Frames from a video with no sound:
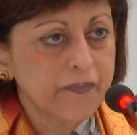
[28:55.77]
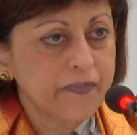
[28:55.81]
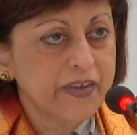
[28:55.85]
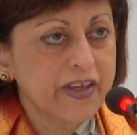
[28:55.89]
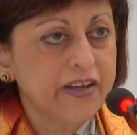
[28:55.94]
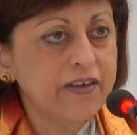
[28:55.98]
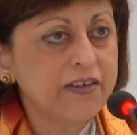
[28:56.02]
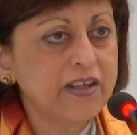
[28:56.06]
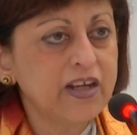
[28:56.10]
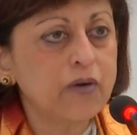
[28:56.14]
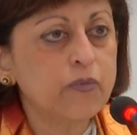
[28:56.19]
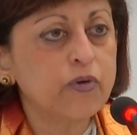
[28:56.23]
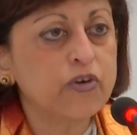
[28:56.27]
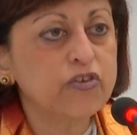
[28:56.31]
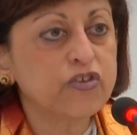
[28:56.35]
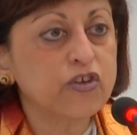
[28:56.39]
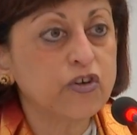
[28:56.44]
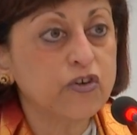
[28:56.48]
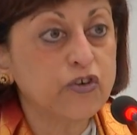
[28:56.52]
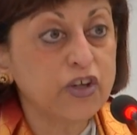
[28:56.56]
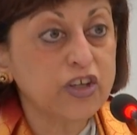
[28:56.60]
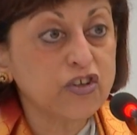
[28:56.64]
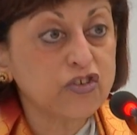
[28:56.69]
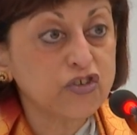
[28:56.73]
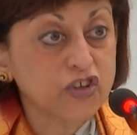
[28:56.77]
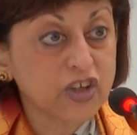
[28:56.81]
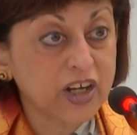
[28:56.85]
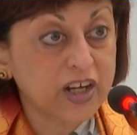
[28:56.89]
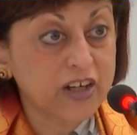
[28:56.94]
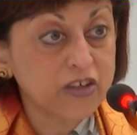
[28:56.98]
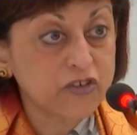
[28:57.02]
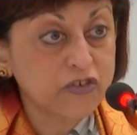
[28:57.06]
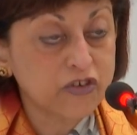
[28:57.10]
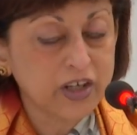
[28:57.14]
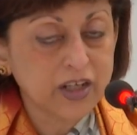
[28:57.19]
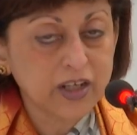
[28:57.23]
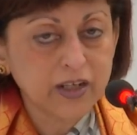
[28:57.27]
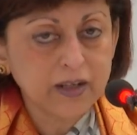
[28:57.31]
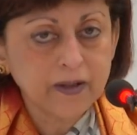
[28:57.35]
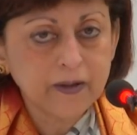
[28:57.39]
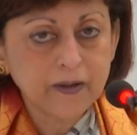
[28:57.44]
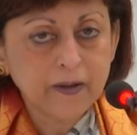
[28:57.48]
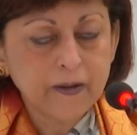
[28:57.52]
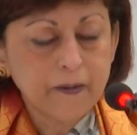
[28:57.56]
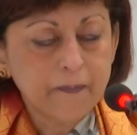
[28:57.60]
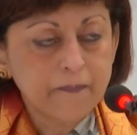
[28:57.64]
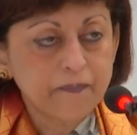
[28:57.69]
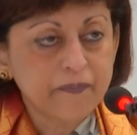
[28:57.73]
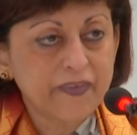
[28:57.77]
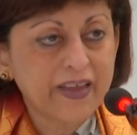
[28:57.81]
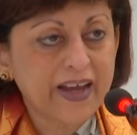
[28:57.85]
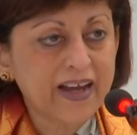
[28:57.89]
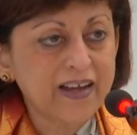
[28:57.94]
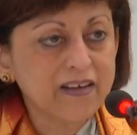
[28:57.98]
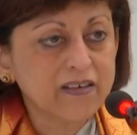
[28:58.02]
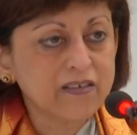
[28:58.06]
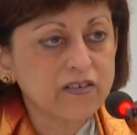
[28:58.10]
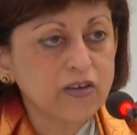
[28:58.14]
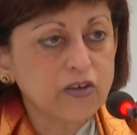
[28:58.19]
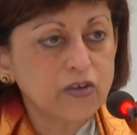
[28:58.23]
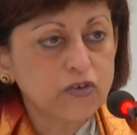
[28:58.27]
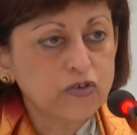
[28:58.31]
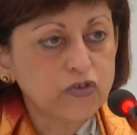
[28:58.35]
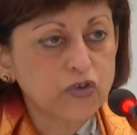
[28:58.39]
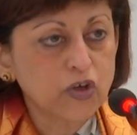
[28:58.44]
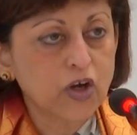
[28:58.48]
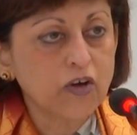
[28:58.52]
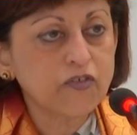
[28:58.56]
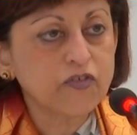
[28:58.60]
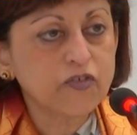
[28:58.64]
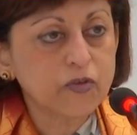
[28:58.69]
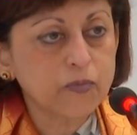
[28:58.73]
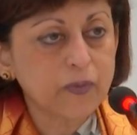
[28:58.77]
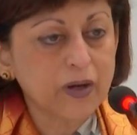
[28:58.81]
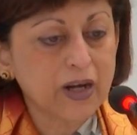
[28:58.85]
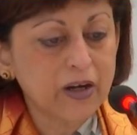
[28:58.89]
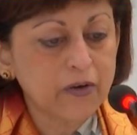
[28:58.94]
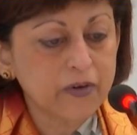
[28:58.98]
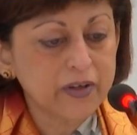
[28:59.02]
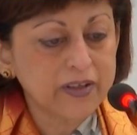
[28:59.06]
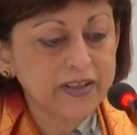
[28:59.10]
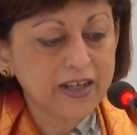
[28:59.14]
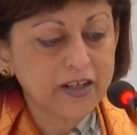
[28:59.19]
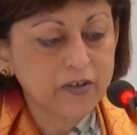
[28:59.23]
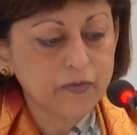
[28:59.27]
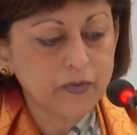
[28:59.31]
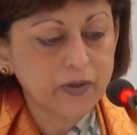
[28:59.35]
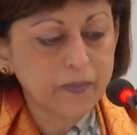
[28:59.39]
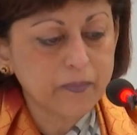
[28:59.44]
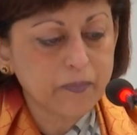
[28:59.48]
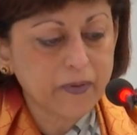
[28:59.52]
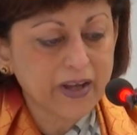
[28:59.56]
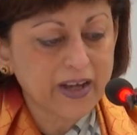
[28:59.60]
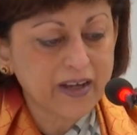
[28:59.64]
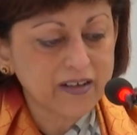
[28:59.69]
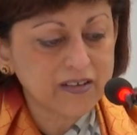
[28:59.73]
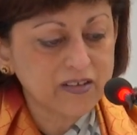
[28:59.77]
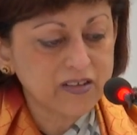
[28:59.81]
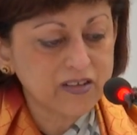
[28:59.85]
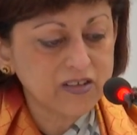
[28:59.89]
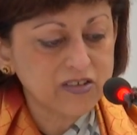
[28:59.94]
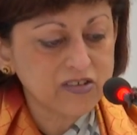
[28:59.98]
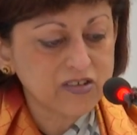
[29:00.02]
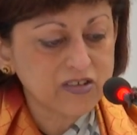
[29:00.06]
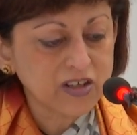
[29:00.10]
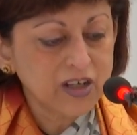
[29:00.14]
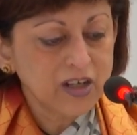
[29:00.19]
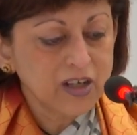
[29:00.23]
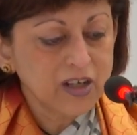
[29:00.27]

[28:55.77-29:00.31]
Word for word: India was a rich country that soft power that we practiced